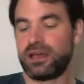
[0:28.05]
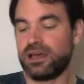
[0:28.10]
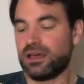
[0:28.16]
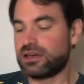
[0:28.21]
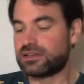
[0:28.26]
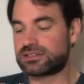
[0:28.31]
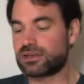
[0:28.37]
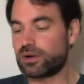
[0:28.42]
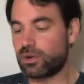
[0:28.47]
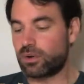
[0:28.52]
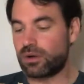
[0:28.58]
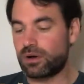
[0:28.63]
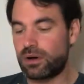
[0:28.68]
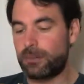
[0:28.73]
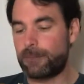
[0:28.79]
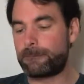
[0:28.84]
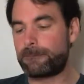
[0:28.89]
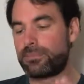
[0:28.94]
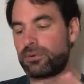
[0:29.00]
So
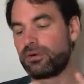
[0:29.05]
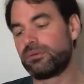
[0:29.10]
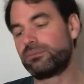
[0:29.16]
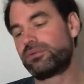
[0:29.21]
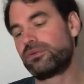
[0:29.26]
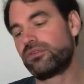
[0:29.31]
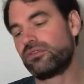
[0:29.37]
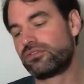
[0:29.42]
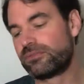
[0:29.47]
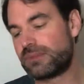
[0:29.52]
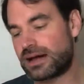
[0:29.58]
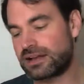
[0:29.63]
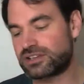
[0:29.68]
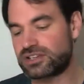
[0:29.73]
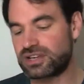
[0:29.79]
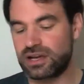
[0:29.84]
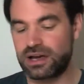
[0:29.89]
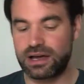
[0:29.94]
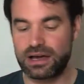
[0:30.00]
Bulletproof
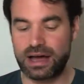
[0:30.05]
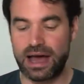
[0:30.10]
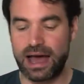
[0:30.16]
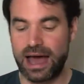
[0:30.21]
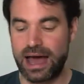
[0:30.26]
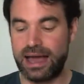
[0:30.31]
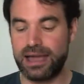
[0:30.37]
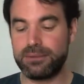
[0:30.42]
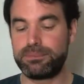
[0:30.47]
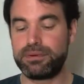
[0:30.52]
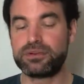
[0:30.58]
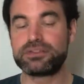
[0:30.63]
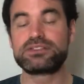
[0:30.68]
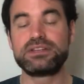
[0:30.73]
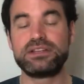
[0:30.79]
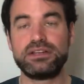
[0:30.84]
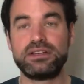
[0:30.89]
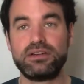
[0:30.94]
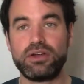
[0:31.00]
Matcha, I
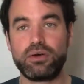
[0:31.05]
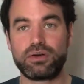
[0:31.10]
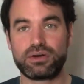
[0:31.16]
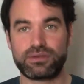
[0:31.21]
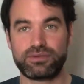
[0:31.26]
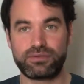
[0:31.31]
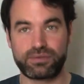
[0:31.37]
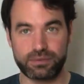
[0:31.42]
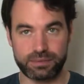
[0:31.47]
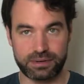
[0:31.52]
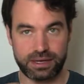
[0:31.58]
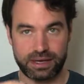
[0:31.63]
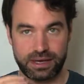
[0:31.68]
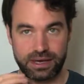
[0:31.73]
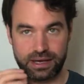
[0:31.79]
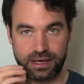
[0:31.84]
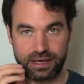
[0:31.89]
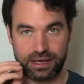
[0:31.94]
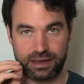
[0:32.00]
personally know it from
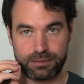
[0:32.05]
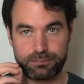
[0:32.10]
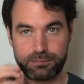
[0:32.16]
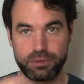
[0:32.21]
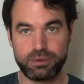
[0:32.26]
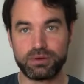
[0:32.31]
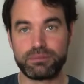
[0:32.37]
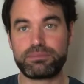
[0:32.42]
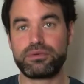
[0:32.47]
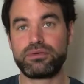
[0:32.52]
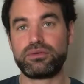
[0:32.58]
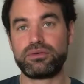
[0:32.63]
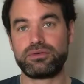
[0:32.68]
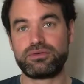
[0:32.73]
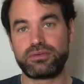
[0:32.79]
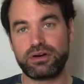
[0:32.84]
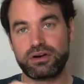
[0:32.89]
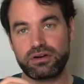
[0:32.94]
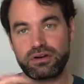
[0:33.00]
the
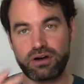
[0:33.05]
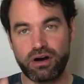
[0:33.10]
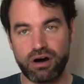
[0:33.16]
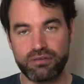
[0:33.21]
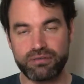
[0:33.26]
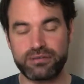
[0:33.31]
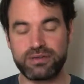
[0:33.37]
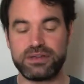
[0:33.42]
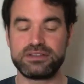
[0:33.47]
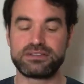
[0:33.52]
Bulletproof coffee.